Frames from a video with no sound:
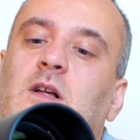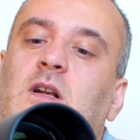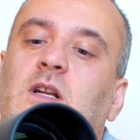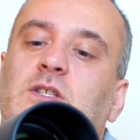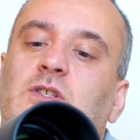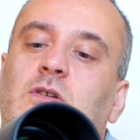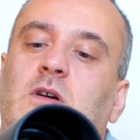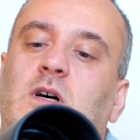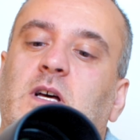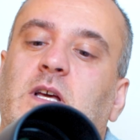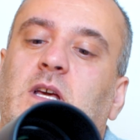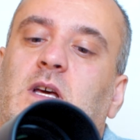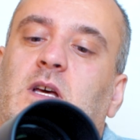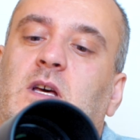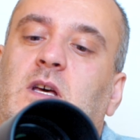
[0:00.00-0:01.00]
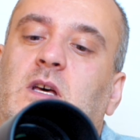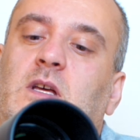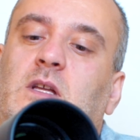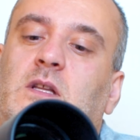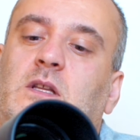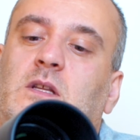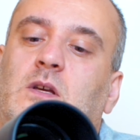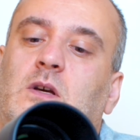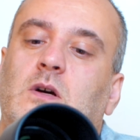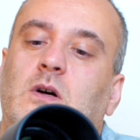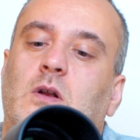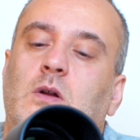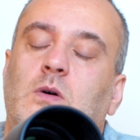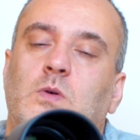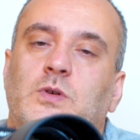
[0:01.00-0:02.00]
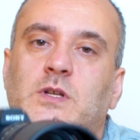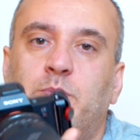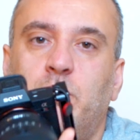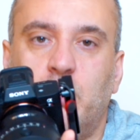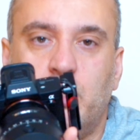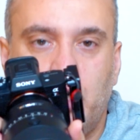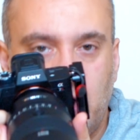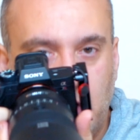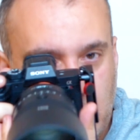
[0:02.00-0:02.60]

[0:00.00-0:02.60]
Let's try close the aperture.